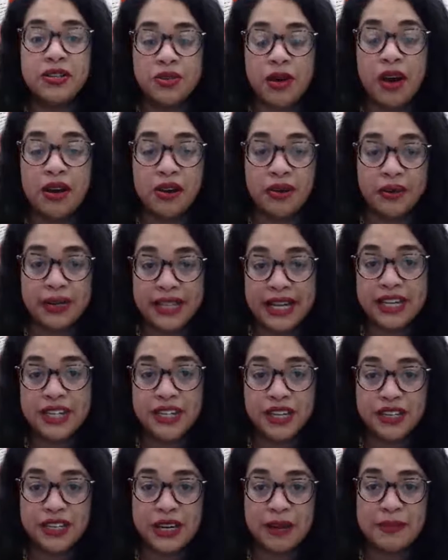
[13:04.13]
stronger
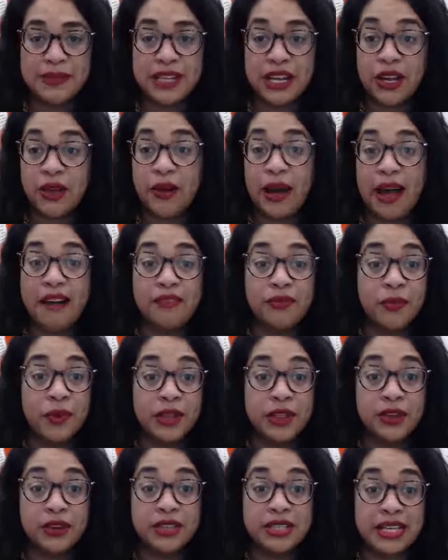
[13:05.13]
relationships that you have
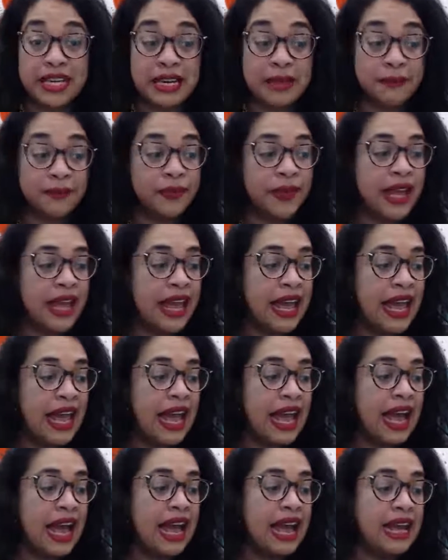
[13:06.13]
with your team.
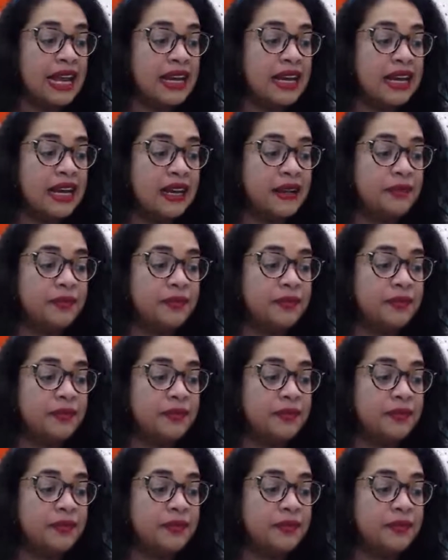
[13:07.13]
And